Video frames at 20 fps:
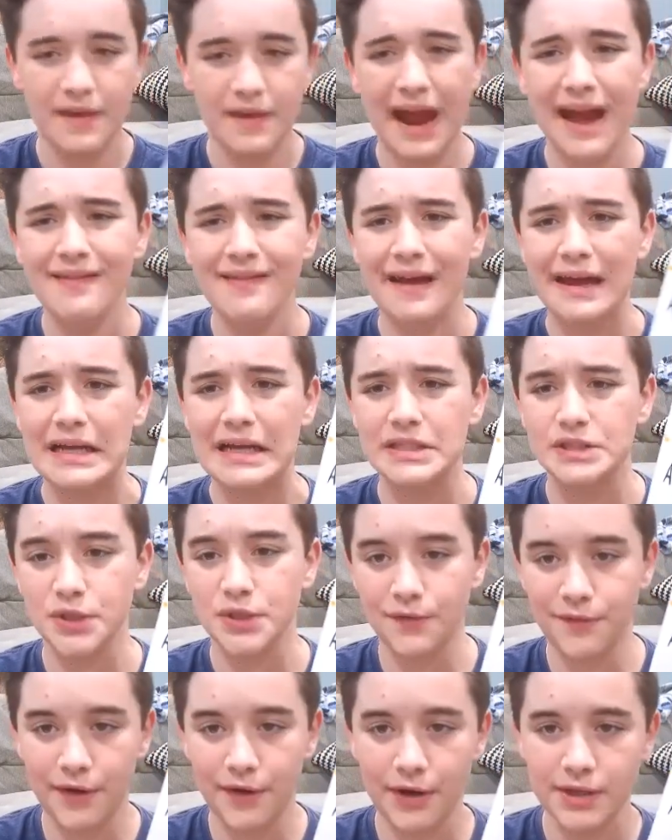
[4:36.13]
I like it so
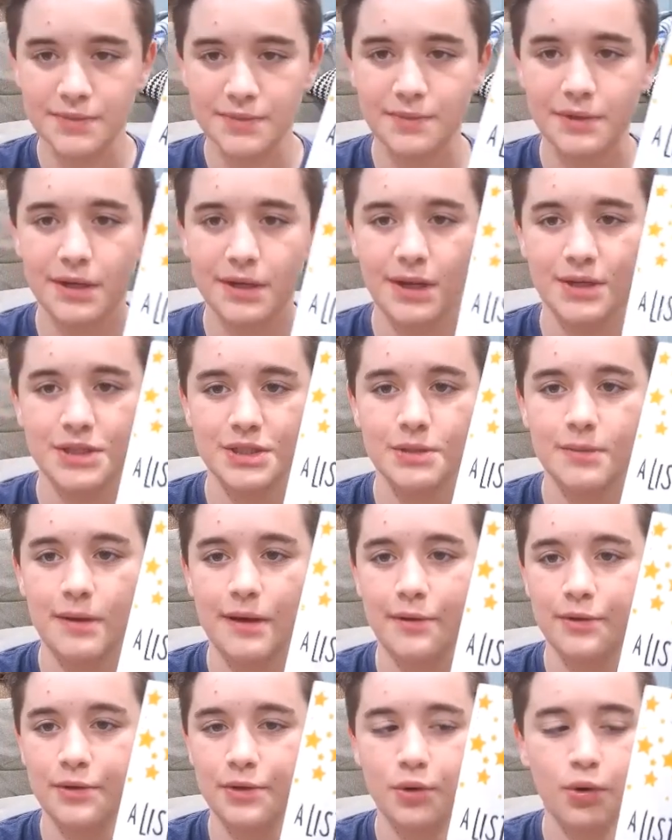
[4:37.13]
far. It's
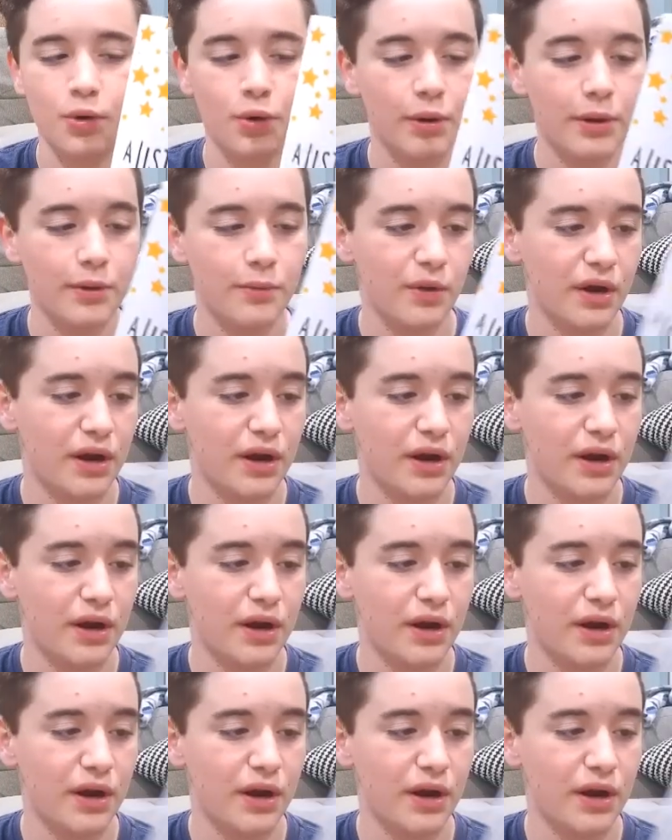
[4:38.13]
really